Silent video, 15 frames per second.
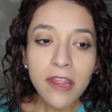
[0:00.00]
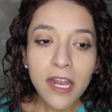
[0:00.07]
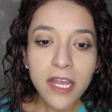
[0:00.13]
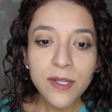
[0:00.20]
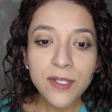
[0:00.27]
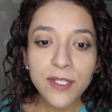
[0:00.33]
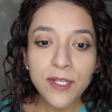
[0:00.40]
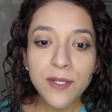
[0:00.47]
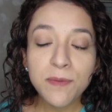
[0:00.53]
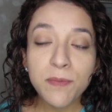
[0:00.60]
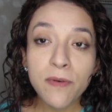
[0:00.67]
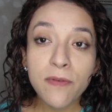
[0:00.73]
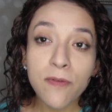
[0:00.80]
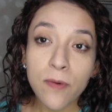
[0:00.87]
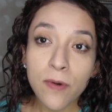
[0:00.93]
that I used to use
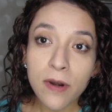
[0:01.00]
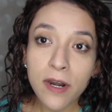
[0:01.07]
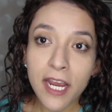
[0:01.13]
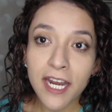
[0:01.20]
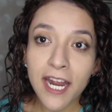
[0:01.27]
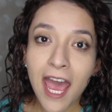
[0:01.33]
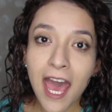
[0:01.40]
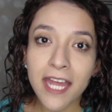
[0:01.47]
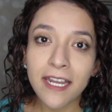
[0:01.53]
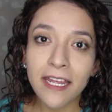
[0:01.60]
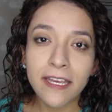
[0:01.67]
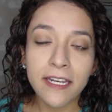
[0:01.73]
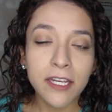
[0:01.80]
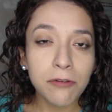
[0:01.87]
before, it had like an